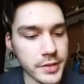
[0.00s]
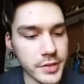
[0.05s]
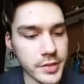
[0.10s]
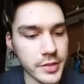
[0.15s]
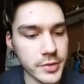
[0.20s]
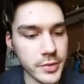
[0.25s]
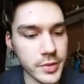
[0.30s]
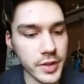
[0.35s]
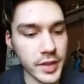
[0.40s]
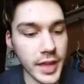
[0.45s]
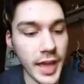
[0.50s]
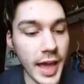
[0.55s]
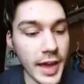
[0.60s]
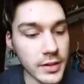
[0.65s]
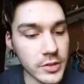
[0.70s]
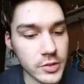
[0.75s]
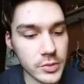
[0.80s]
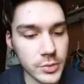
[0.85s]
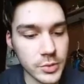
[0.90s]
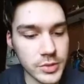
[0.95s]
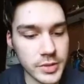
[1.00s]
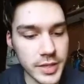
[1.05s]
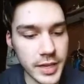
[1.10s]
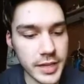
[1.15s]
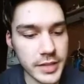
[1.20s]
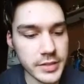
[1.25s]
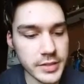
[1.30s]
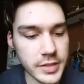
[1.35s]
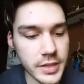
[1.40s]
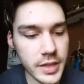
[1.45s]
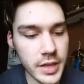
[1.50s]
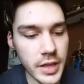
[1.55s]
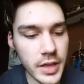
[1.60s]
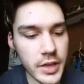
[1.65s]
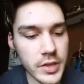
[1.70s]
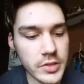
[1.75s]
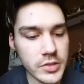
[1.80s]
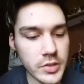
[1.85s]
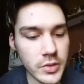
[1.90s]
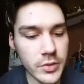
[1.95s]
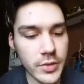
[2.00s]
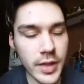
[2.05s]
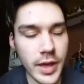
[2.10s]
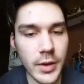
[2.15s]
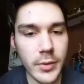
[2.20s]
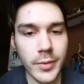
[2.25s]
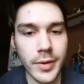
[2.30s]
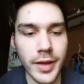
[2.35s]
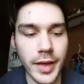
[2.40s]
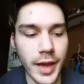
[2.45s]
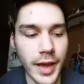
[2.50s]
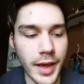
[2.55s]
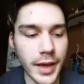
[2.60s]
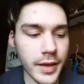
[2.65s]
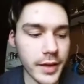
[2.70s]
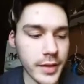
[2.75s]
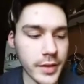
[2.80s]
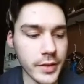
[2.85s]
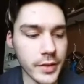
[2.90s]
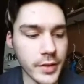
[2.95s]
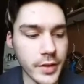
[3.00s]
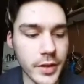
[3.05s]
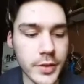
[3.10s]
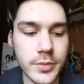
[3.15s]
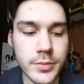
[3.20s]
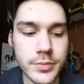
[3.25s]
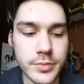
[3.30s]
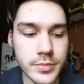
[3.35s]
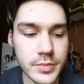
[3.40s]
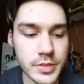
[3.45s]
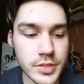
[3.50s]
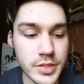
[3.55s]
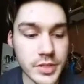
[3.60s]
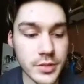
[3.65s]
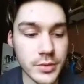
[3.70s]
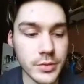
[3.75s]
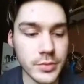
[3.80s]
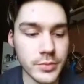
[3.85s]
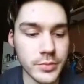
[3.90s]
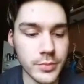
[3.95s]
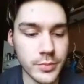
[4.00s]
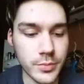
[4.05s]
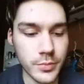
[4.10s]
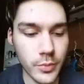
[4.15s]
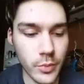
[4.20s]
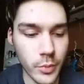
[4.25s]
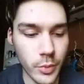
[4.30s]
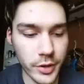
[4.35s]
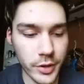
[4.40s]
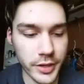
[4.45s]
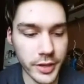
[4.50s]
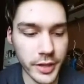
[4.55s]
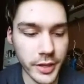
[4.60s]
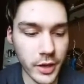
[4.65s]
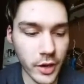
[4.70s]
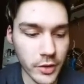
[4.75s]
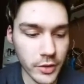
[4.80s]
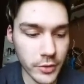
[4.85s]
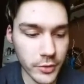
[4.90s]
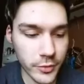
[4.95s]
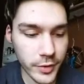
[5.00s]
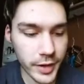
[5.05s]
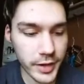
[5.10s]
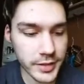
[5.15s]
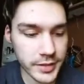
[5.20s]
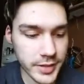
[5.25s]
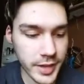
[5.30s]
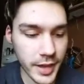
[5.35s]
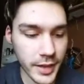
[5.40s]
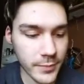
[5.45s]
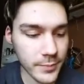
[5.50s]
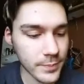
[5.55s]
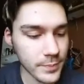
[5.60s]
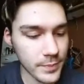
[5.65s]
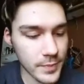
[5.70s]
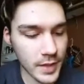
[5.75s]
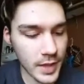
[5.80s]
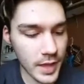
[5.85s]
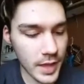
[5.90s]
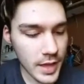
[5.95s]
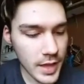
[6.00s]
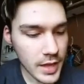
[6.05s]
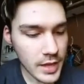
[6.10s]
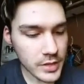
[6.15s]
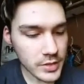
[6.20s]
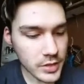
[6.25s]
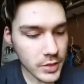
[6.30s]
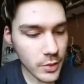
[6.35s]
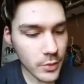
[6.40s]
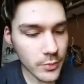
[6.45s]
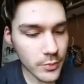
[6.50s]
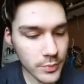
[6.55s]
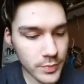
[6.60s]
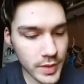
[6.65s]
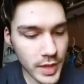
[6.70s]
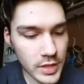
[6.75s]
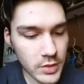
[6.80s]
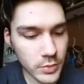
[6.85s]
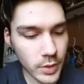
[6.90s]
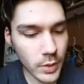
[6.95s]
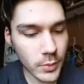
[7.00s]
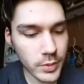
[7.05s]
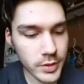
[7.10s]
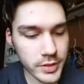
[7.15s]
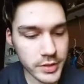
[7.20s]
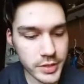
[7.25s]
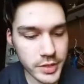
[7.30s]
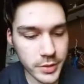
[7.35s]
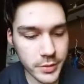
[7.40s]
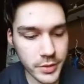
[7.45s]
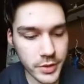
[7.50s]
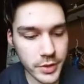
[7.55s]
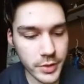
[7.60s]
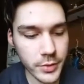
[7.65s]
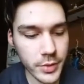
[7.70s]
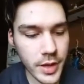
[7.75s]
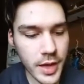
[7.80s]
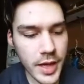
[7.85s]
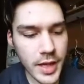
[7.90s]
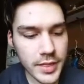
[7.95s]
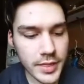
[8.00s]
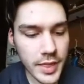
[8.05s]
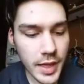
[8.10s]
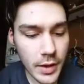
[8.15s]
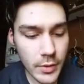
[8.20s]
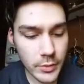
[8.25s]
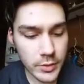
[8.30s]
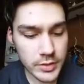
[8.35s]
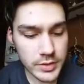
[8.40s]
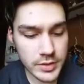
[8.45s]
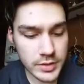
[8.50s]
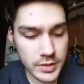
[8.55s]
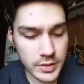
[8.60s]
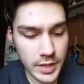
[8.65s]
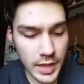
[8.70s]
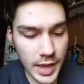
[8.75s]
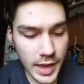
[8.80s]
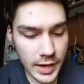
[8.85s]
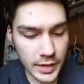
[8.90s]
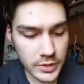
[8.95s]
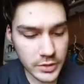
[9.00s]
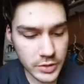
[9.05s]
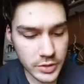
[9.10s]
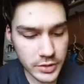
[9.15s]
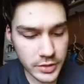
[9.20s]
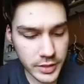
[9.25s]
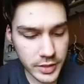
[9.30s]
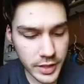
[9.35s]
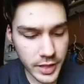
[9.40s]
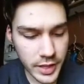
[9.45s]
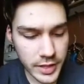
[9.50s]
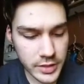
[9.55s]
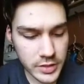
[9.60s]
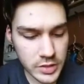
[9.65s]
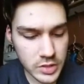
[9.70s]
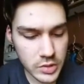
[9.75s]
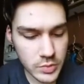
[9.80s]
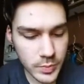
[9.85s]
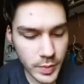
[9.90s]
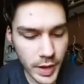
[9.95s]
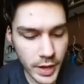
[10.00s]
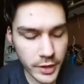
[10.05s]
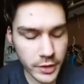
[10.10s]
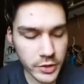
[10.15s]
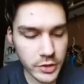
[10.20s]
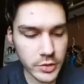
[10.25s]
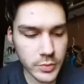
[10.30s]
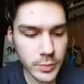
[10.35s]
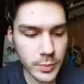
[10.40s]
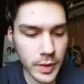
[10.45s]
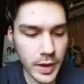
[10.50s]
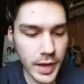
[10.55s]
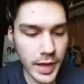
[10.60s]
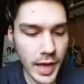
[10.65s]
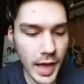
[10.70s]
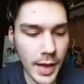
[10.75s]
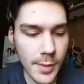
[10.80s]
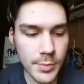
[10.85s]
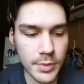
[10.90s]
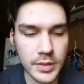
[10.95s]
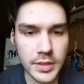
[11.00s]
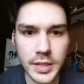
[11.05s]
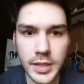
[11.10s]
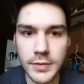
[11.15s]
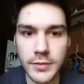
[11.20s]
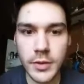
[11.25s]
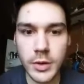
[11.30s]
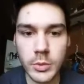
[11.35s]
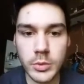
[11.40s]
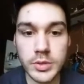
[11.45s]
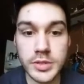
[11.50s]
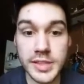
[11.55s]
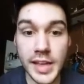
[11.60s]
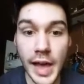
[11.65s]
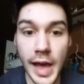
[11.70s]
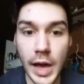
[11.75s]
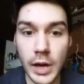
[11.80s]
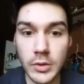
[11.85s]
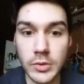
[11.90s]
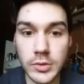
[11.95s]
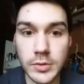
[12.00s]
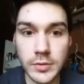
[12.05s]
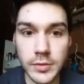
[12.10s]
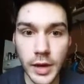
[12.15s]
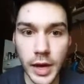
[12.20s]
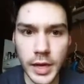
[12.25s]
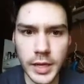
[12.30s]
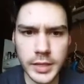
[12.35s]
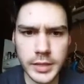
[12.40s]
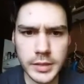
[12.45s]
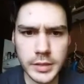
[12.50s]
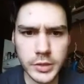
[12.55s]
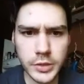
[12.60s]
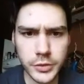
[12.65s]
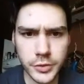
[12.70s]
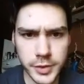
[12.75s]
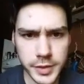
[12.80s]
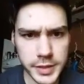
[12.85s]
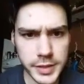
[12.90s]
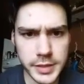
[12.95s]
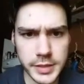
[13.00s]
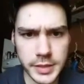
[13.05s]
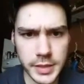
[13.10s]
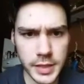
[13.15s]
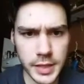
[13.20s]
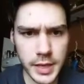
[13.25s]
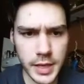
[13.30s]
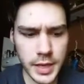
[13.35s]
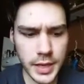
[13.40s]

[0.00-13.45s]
it to the actual date, so that way I am still working on the right day. So that's what I wanted to share with you. That was actually inspired by, I believe it was Owlvine Green